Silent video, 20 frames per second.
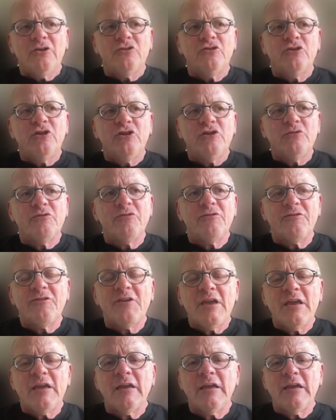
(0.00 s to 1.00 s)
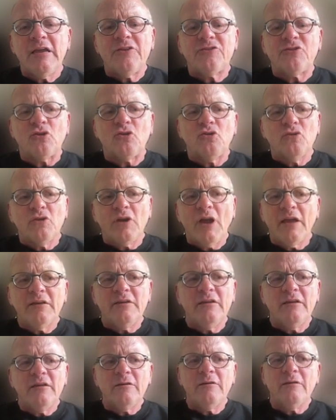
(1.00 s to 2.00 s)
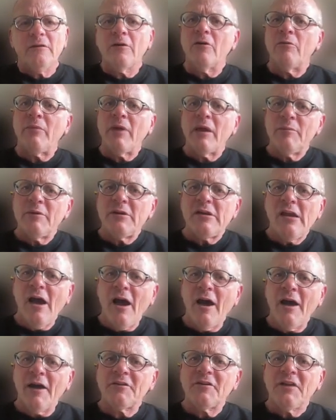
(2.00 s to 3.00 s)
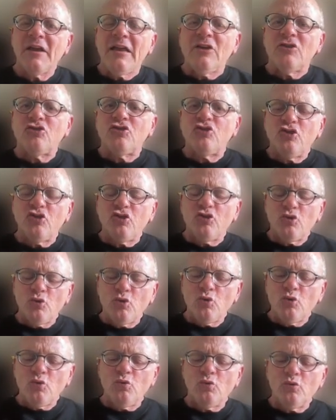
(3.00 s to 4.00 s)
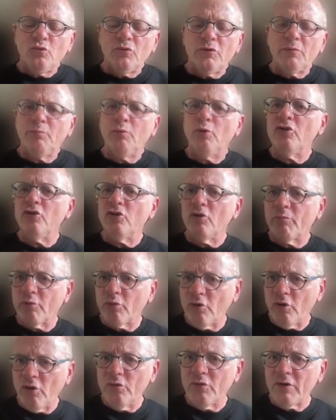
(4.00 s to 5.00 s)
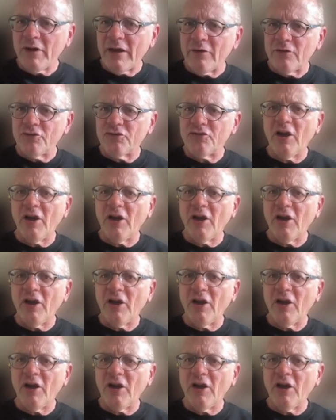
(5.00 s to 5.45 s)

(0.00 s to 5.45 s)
Do you think it's a good idea, or maybe not, to put your pronouns